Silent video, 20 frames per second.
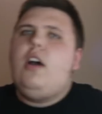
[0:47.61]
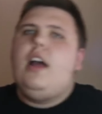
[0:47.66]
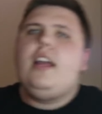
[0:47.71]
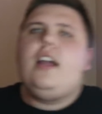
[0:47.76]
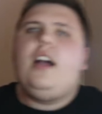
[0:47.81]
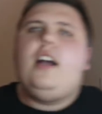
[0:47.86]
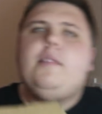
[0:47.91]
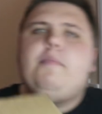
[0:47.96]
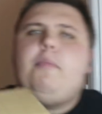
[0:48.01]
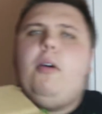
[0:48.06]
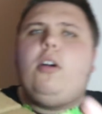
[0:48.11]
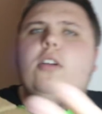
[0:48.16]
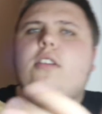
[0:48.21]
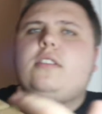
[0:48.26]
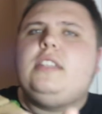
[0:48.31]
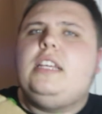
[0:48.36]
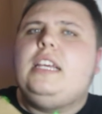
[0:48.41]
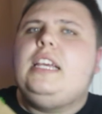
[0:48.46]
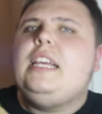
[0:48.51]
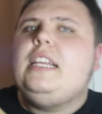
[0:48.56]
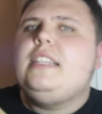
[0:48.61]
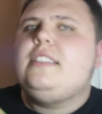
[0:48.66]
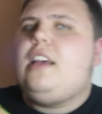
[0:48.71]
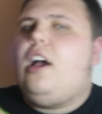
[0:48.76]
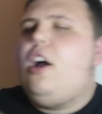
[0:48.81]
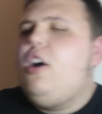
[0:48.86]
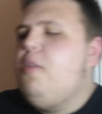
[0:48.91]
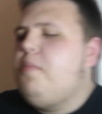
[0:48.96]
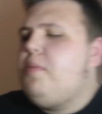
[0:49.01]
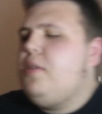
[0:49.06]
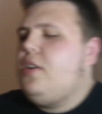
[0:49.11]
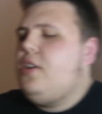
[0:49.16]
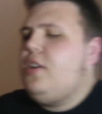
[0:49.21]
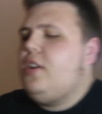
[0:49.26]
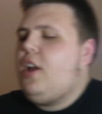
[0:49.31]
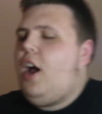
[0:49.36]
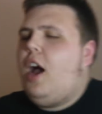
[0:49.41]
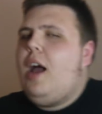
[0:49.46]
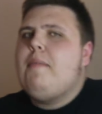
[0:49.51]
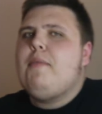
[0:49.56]
Right, guys, box is
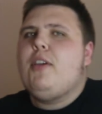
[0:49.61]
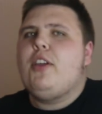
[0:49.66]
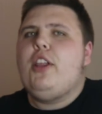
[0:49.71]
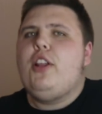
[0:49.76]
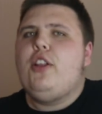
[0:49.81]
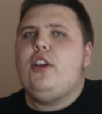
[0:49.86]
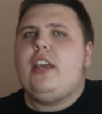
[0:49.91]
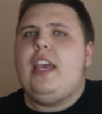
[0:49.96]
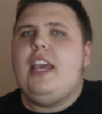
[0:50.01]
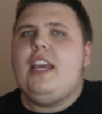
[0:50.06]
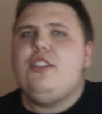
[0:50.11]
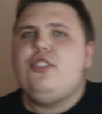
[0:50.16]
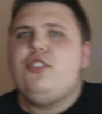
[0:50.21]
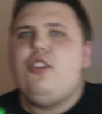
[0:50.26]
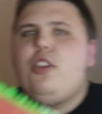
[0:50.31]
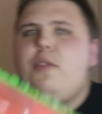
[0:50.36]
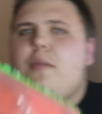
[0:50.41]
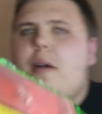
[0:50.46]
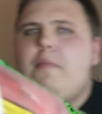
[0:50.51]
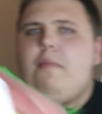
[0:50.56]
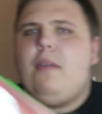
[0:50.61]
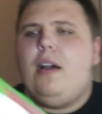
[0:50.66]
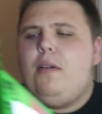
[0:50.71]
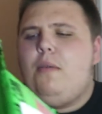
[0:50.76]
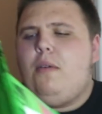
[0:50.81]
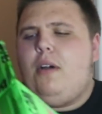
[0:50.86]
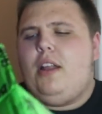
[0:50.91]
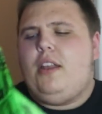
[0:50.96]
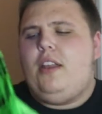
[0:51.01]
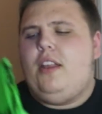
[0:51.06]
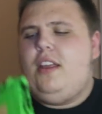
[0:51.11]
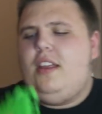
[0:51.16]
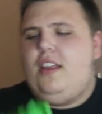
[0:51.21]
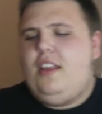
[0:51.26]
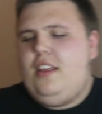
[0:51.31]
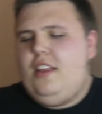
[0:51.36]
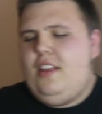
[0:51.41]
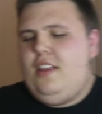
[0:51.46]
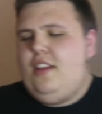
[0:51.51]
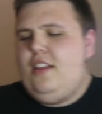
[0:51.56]
open. I'm going to look it and show you one by one.
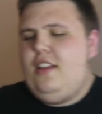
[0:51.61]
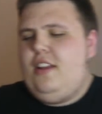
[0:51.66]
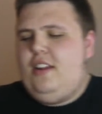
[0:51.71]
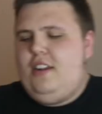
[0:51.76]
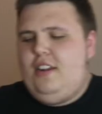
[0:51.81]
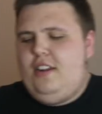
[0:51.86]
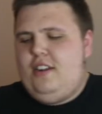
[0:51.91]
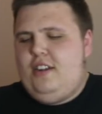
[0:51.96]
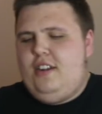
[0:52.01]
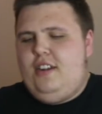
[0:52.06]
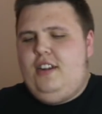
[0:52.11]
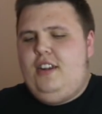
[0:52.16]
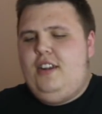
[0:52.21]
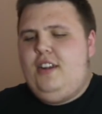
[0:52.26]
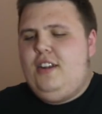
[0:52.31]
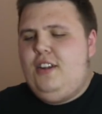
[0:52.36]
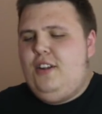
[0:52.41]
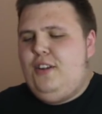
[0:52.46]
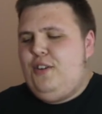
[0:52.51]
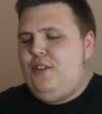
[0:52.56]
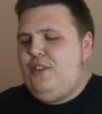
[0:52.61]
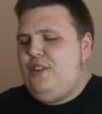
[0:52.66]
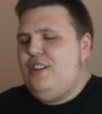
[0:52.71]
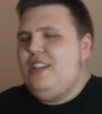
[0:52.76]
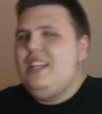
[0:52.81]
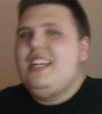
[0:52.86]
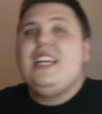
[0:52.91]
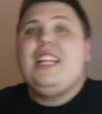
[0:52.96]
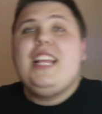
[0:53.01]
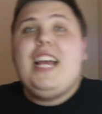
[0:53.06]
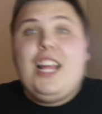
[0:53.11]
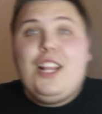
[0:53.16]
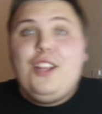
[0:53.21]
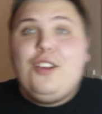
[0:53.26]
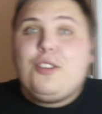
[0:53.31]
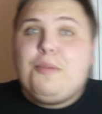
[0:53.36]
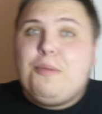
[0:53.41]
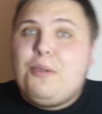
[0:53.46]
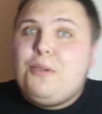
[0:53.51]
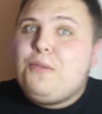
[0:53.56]
Oh, that
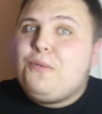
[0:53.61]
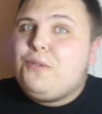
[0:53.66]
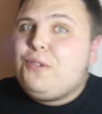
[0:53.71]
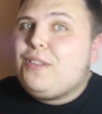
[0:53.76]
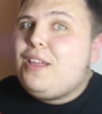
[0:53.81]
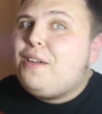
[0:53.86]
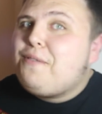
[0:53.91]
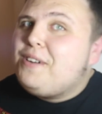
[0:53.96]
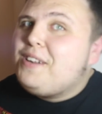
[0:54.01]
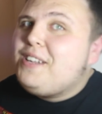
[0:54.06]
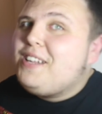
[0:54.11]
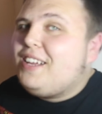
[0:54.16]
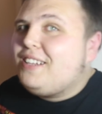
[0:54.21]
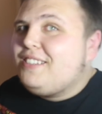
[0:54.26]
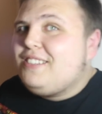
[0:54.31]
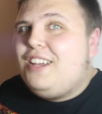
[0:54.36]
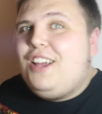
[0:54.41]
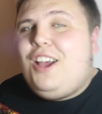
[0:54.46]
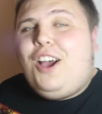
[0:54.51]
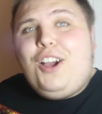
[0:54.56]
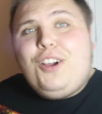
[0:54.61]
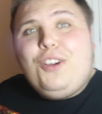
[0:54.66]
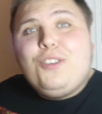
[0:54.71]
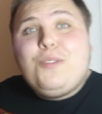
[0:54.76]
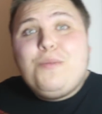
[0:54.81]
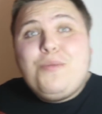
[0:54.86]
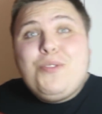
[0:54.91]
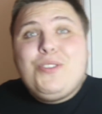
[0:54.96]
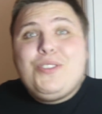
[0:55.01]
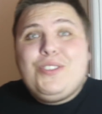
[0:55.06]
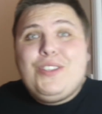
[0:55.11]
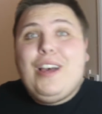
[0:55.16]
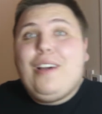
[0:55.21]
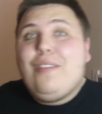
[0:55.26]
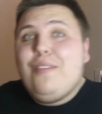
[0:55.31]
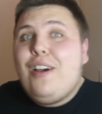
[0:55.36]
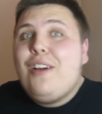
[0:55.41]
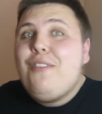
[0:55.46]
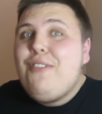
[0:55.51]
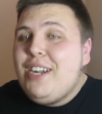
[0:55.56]
looks beautiful. That really does. I got some good
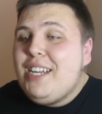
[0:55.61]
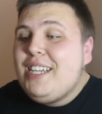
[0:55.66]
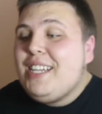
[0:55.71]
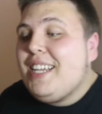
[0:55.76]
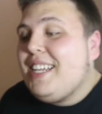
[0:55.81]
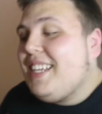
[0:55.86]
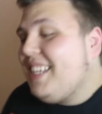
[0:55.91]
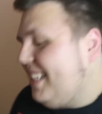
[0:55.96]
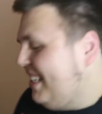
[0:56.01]
stuff. I really did.